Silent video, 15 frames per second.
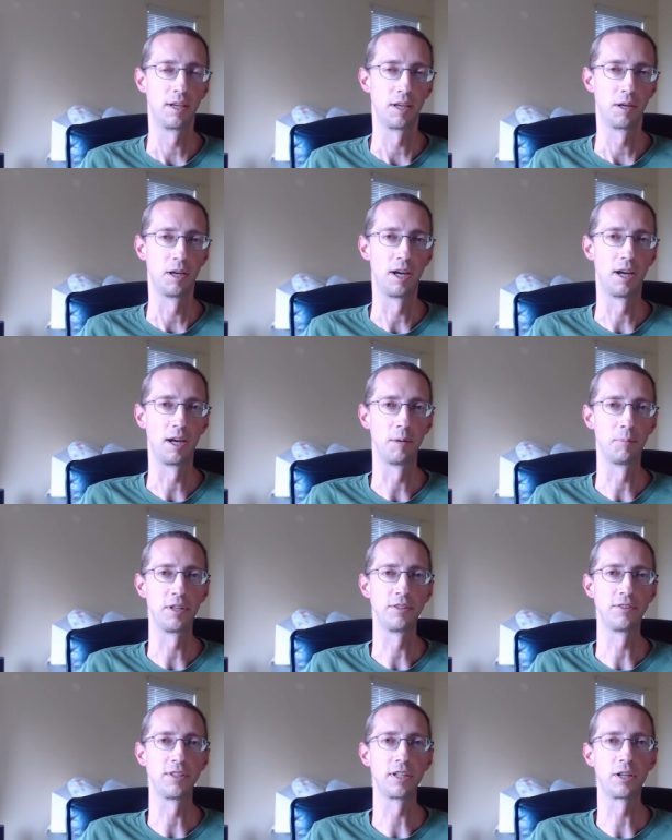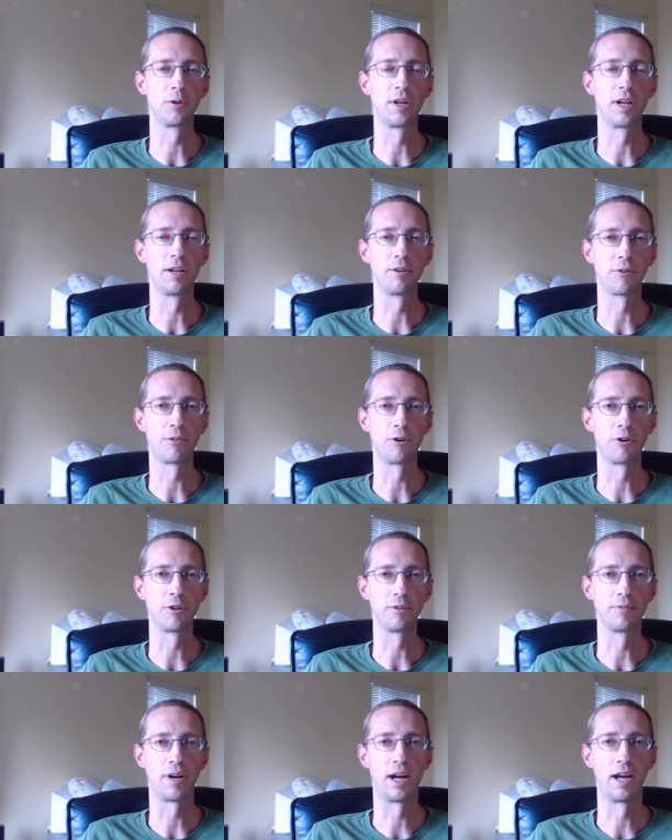Uh, but it did go down to
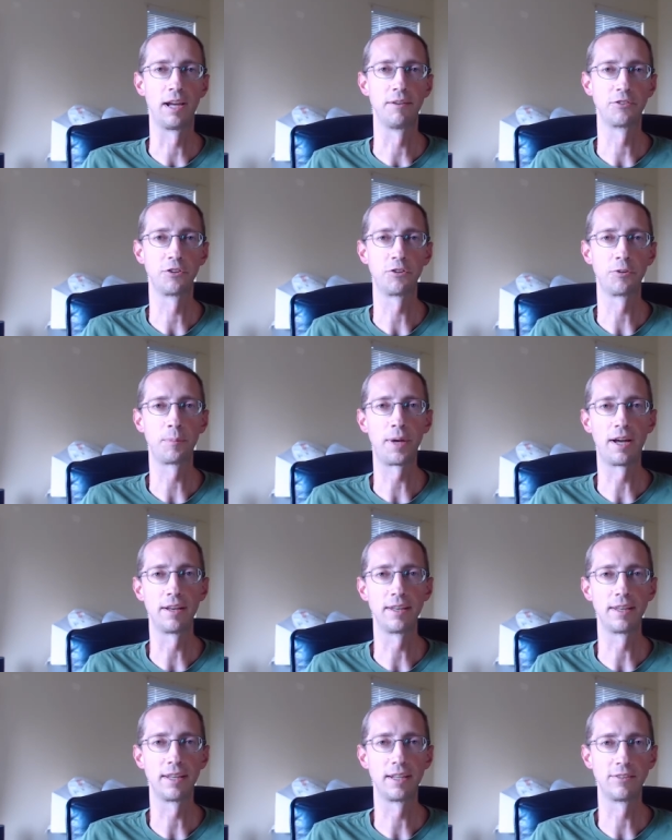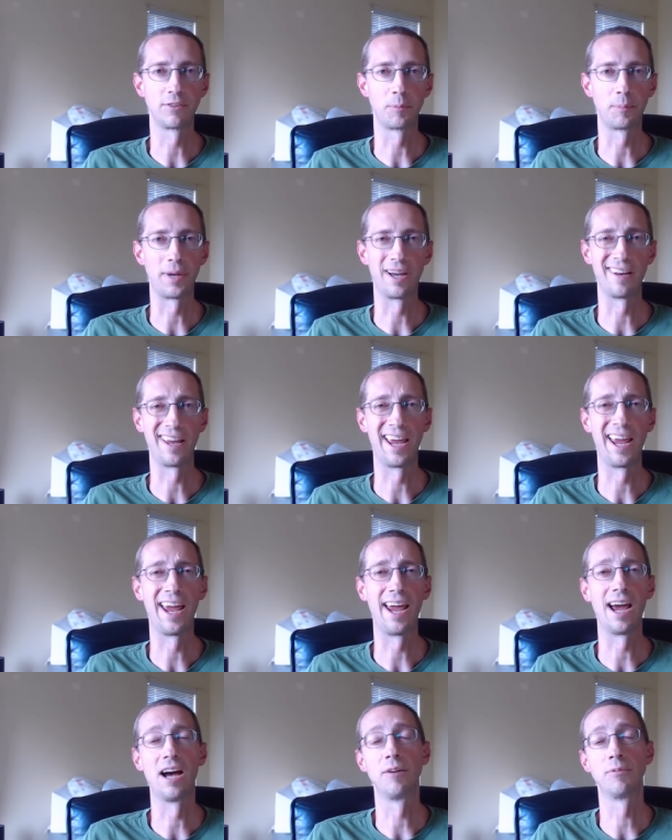35. So it's about, it's about
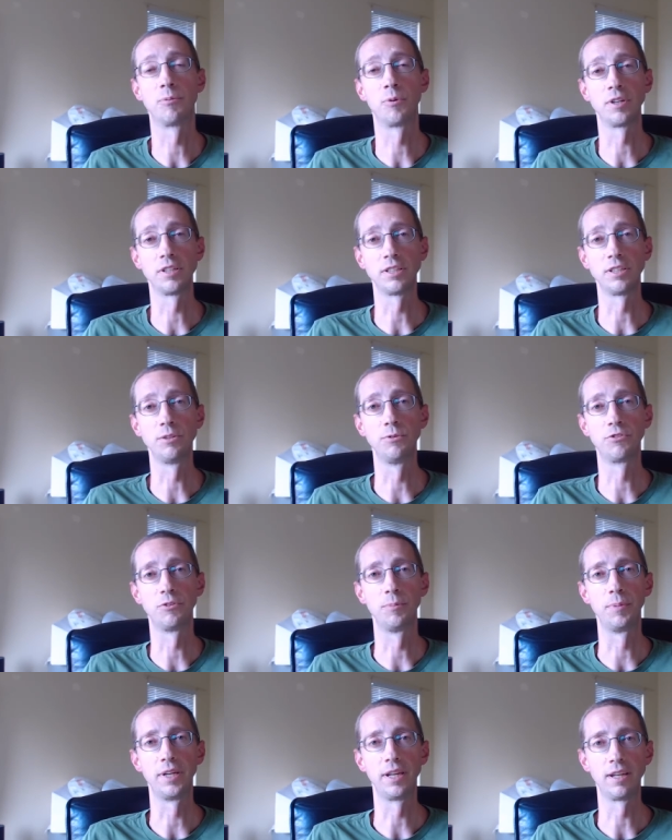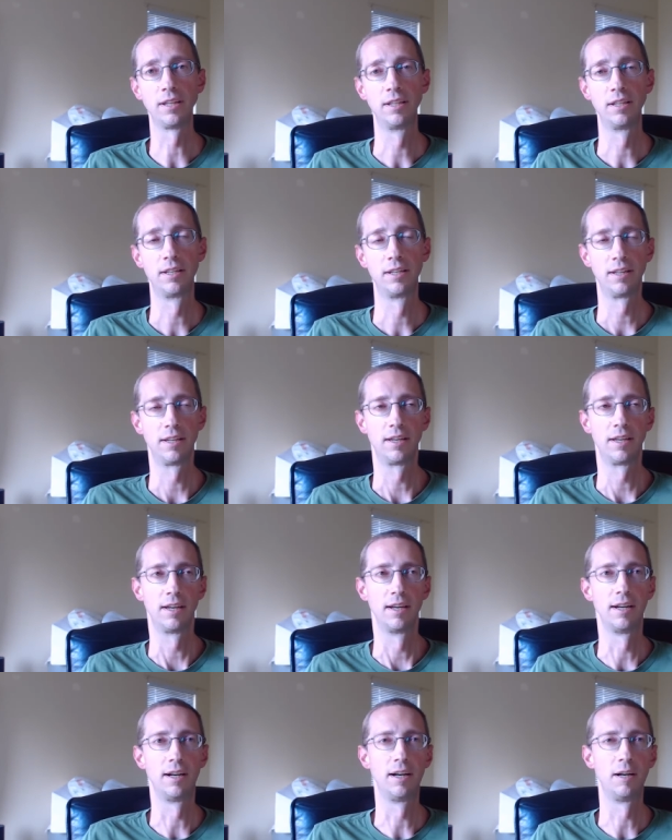half what it used to be.
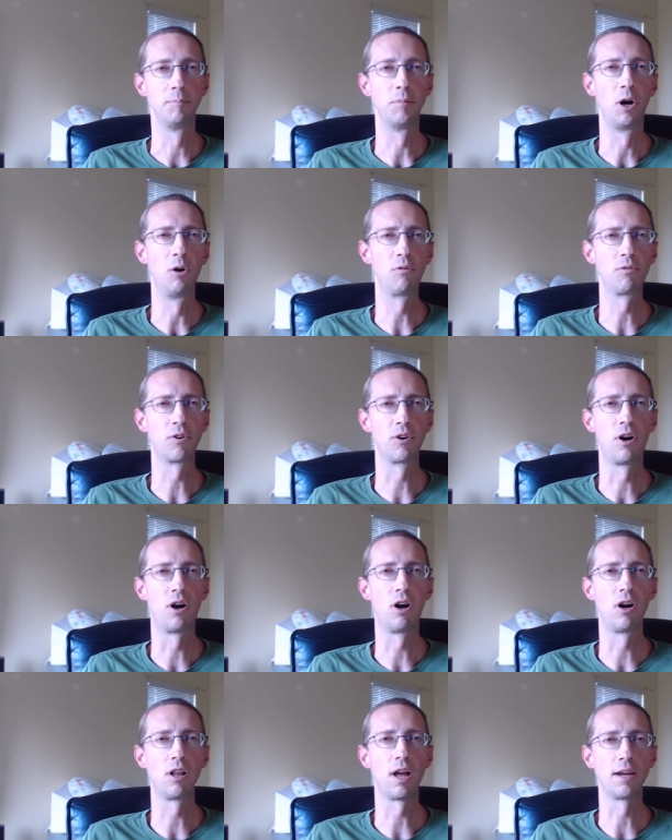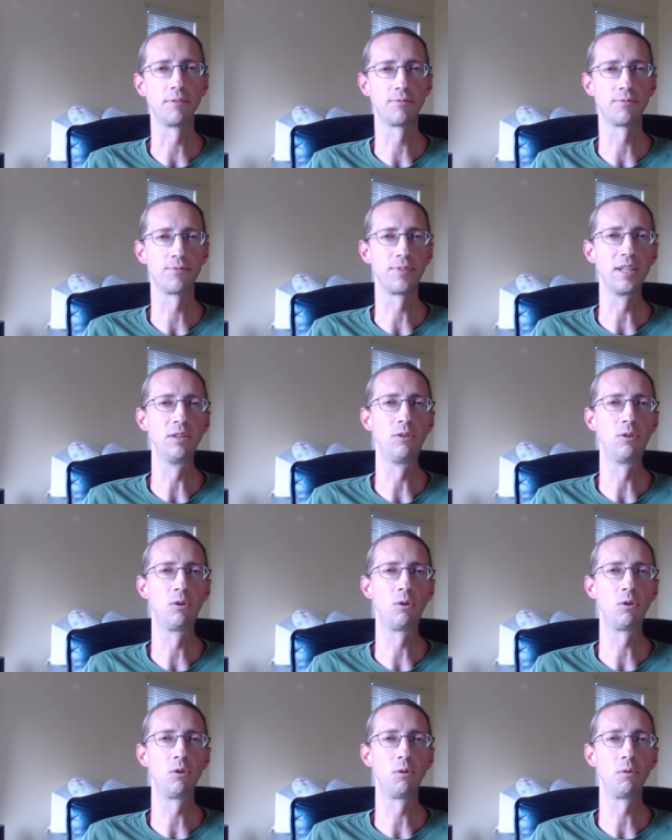Um, overall, I
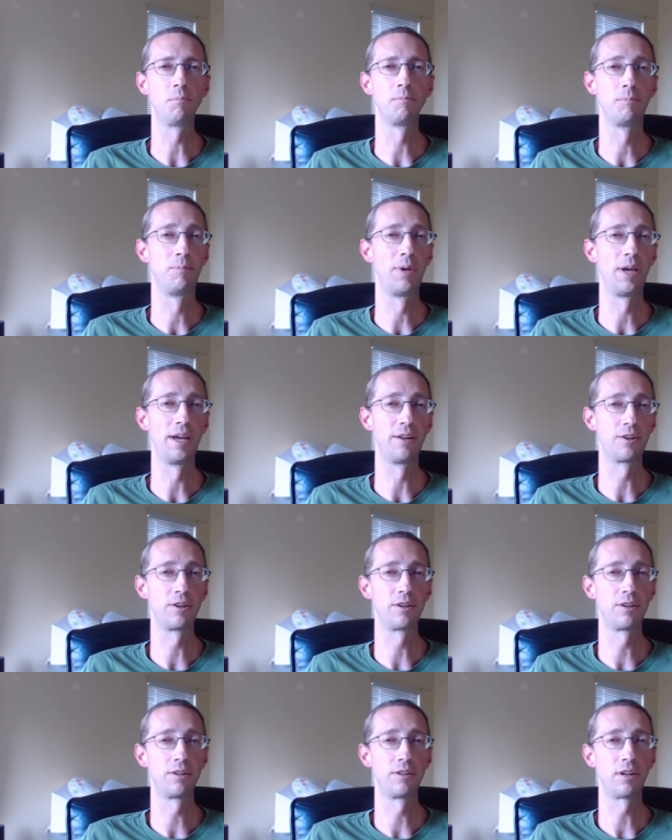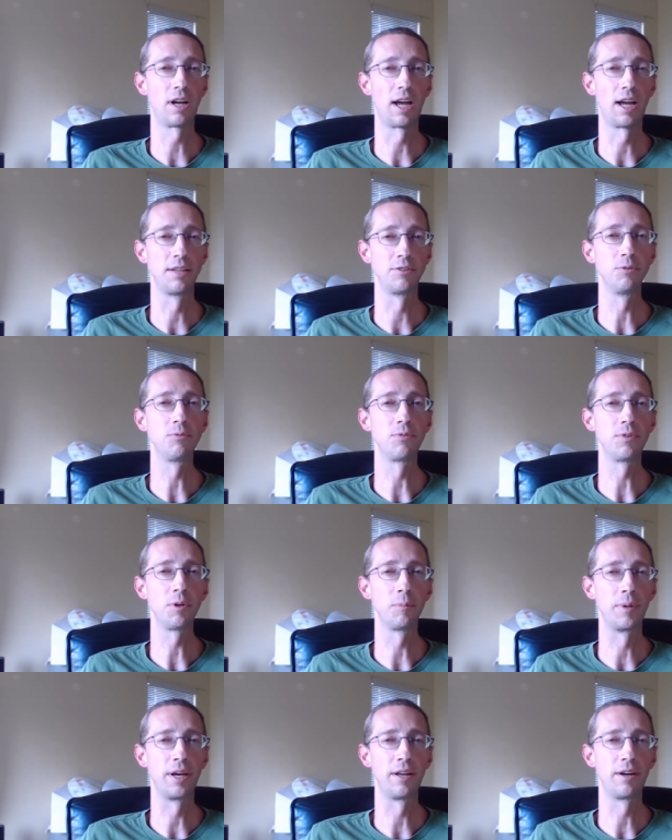feel better. I do feel
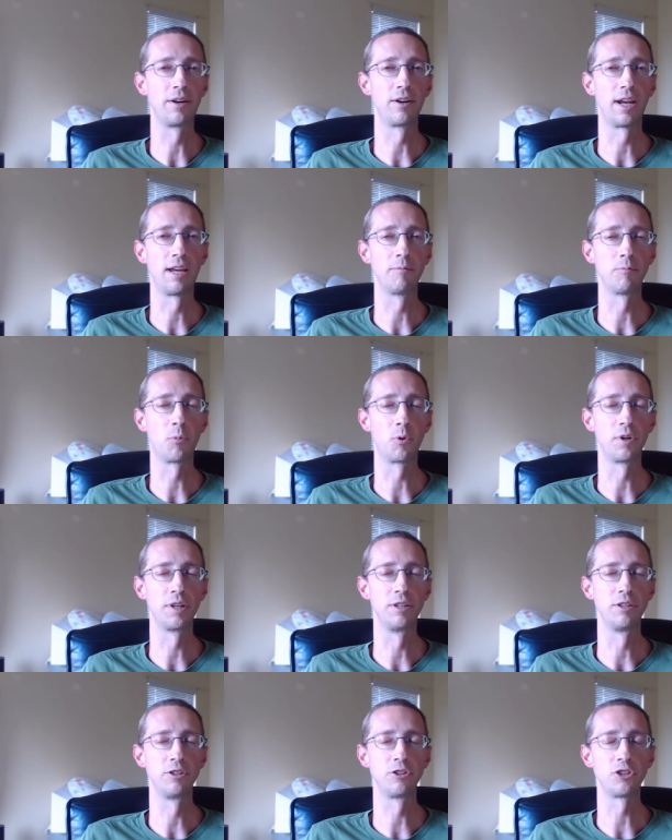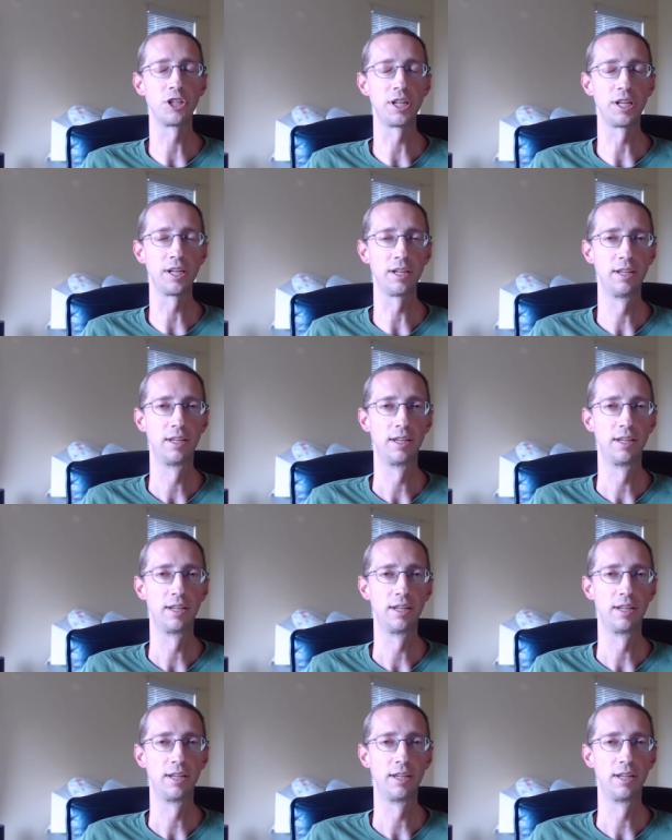better. I have more energy.